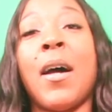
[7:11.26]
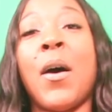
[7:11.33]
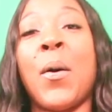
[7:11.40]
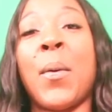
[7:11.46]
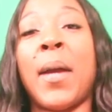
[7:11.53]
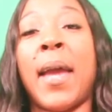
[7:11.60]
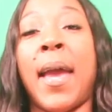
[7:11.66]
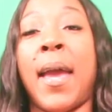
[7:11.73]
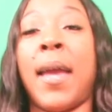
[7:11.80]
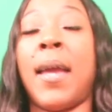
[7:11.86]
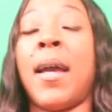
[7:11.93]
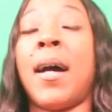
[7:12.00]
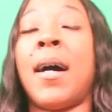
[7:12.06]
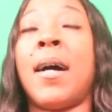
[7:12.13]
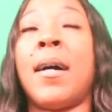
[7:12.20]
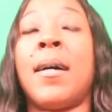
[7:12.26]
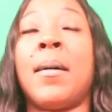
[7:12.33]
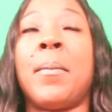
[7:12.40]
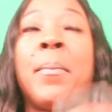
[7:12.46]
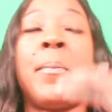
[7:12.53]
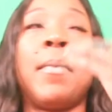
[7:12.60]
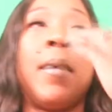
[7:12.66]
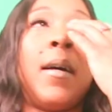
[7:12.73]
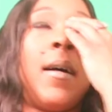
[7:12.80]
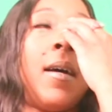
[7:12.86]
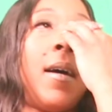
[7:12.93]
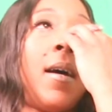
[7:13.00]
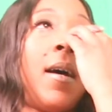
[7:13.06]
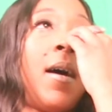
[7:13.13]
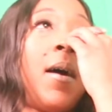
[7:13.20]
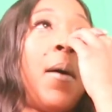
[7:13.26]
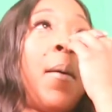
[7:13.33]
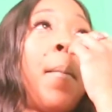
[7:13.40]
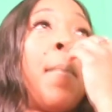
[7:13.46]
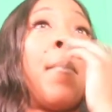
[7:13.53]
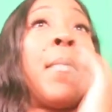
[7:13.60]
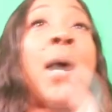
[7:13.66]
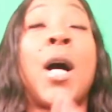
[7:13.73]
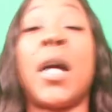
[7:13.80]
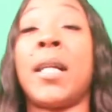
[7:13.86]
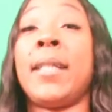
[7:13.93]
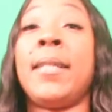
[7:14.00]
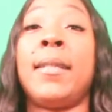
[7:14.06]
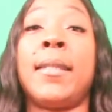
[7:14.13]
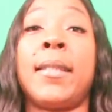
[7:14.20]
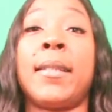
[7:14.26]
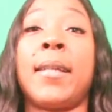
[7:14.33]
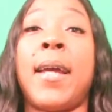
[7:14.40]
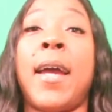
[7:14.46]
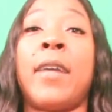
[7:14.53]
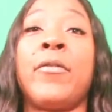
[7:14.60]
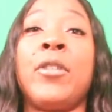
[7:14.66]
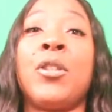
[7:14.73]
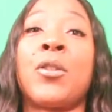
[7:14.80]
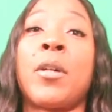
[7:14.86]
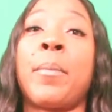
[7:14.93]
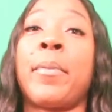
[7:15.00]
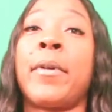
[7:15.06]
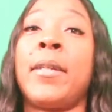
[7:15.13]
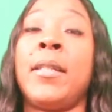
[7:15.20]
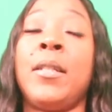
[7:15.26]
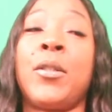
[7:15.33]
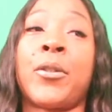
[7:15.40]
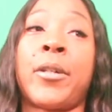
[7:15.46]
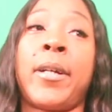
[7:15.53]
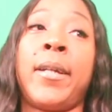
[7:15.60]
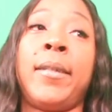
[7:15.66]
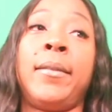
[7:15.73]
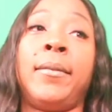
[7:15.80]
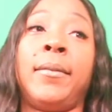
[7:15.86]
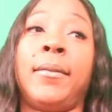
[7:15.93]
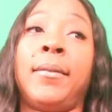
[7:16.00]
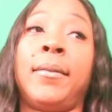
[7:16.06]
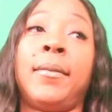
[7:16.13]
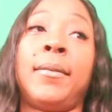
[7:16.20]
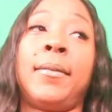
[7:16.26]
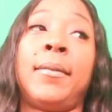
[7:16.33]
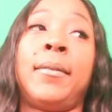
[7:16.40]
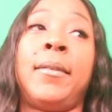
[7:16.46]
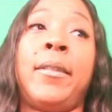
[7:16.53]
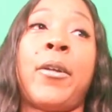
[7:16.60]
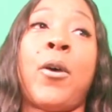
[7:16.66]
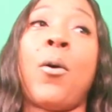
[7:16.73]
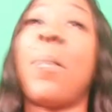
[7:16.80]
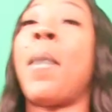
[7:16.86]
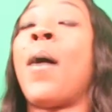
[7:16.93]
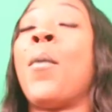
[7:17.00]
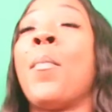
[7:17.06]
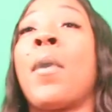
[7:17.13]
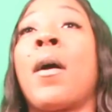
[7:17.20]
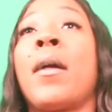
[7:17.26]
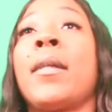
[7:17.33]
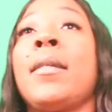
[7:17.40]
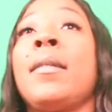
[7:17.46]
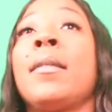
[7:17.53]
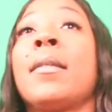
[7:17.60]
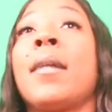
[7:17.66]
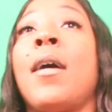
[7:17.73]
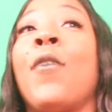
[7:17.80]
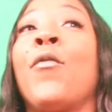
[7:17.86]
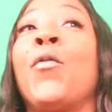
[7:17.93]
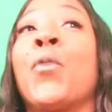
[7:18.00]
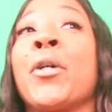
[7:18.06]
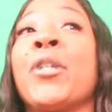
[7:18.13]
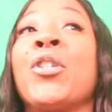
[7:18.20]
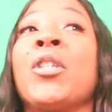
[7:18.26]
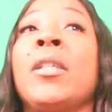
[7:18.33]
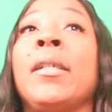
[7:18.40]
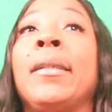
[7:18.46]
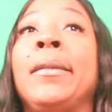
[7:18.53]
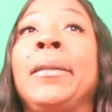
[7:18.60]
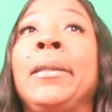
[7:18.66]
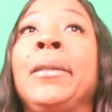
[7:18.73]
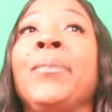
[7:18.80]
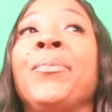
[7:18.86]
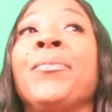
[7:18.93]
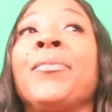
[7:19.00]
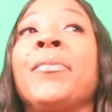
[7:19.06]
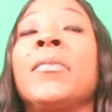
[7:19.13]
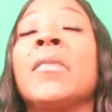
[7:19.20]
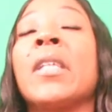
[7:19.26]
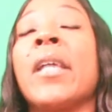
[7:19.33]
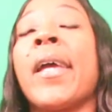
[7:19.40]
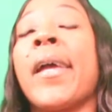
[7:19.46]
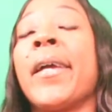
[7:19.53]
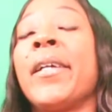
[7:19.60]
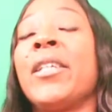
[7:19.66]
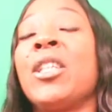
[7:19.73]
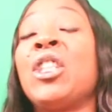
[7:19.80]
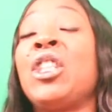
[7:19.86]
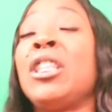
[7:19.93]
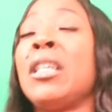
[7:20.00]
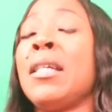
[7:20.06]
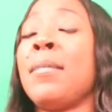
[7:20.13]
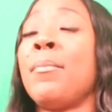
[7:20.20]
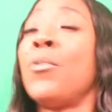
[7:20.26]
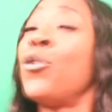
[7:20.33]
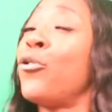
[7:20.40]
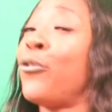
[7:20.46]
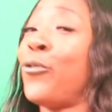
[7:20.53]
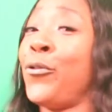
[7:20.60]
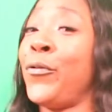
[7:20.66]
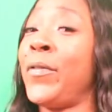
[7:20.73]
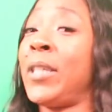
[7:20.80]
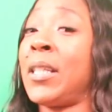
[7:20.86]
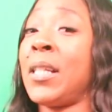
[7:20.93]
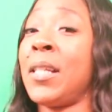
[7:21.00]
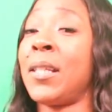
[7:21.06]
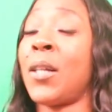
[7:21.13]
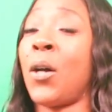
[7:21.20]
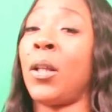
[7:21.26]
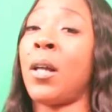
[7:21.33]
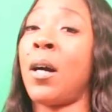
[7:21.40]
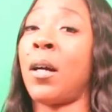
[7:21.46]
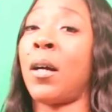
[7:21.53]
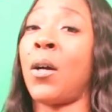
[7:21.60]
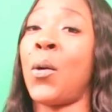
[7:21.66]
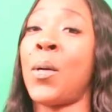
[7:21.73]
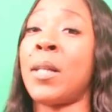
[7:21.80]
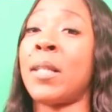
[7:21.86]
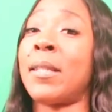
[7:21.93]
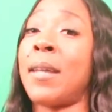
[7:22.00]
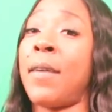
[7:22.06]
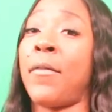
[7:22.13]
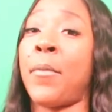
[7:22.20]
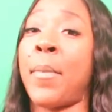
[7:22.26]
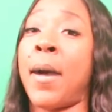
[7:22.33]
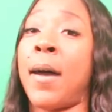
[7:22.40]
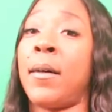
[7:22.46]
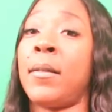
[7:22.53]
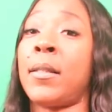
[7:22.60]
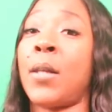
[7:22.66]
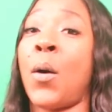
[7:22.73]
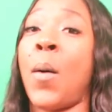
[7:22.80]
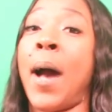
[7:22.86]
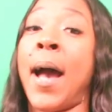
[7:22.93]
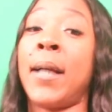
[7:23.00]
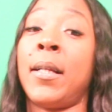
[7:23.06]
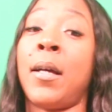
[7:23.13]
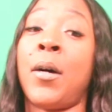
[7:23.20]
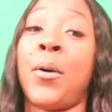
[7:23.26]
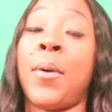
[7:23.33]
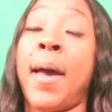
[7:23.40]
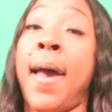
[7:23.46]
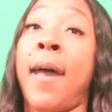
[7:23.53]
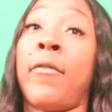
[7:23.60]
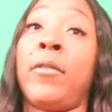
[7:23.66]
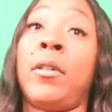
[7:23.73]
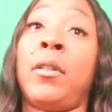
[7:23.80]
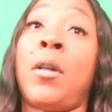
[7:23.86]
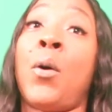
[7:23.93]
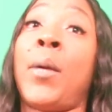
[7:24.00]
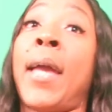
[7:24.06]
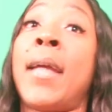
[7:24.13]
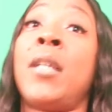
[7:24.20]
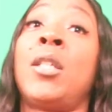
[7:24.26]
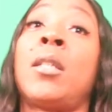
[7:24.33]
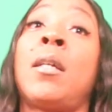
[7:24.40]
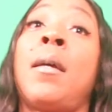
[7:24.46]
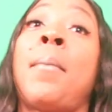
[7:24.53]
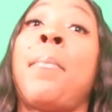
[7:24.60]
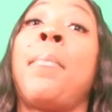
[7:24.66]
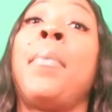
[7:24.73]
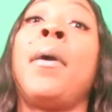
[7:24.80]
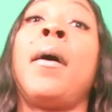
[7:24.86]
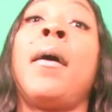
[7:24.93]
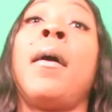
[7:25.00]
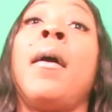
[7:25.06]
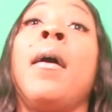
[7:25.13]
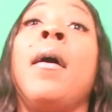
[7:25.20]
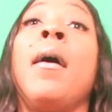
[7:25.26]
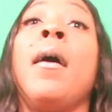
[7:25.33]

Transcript: Okay, um, Marty's. Every stripper in Detroit know about Marty's. Unfortunately, she moved. She's no longer on Seven Miles, so I don't have a location. But